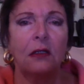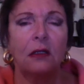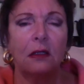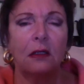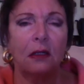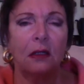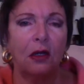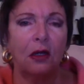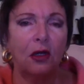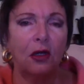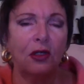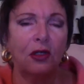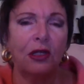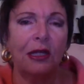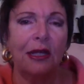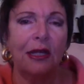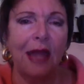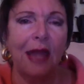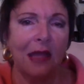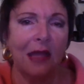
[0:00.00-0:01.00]
earth
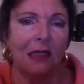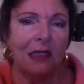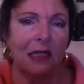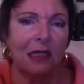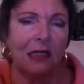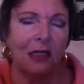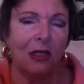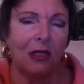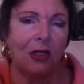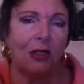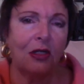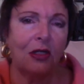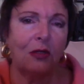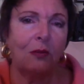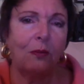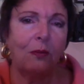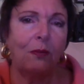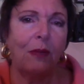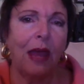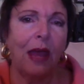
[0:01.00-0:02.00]
connected,
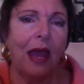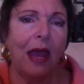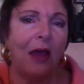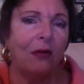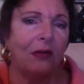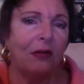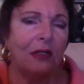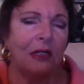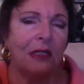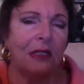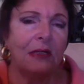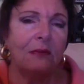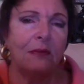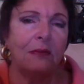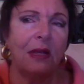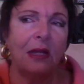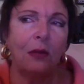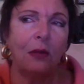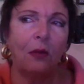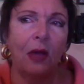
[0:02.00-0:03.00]
earth bound in
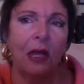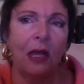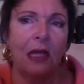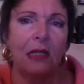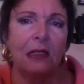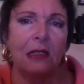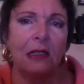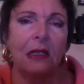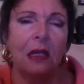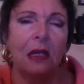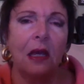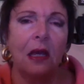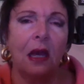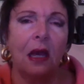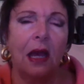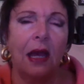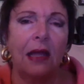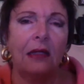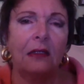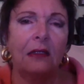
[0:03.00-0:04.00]
many ways,
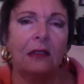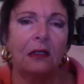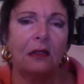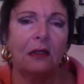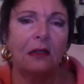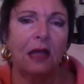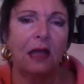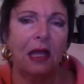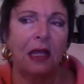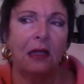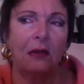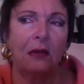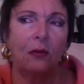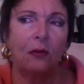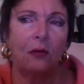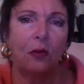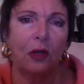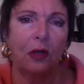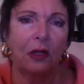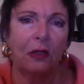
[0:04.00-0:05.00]
and they
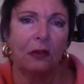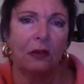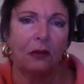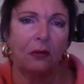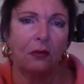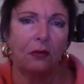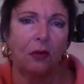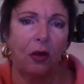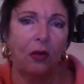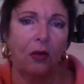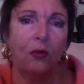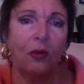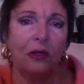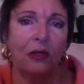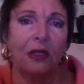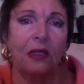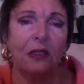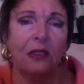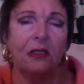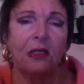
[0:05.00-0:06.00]
will grow
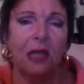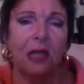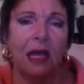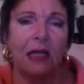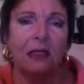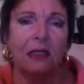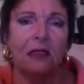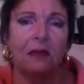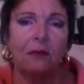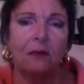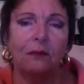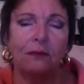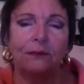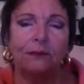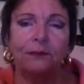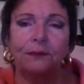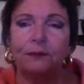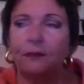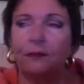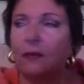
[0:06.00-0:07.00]
with us. Yes.
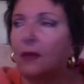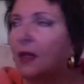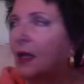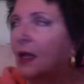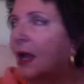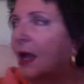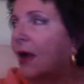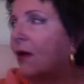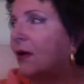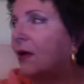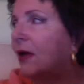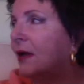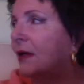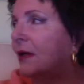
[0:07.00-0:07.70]
Carolyn.